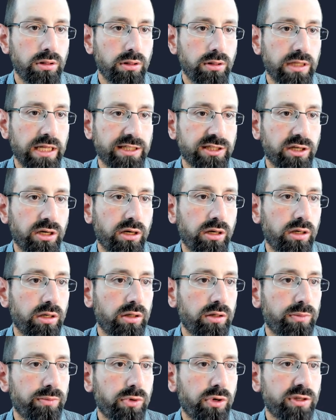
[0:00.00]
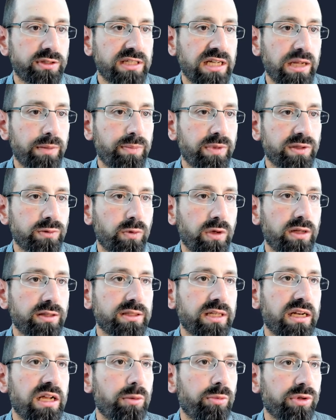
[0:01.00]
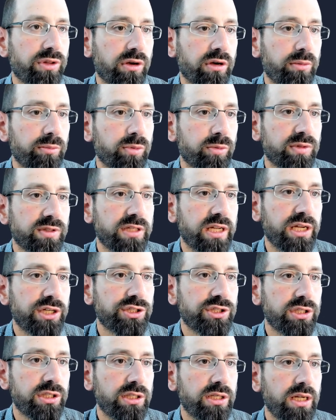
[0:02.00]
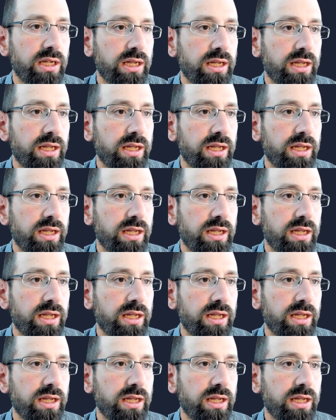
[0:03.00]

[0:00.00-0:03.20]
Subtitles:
That's our prototype, as well as can help with our implementation.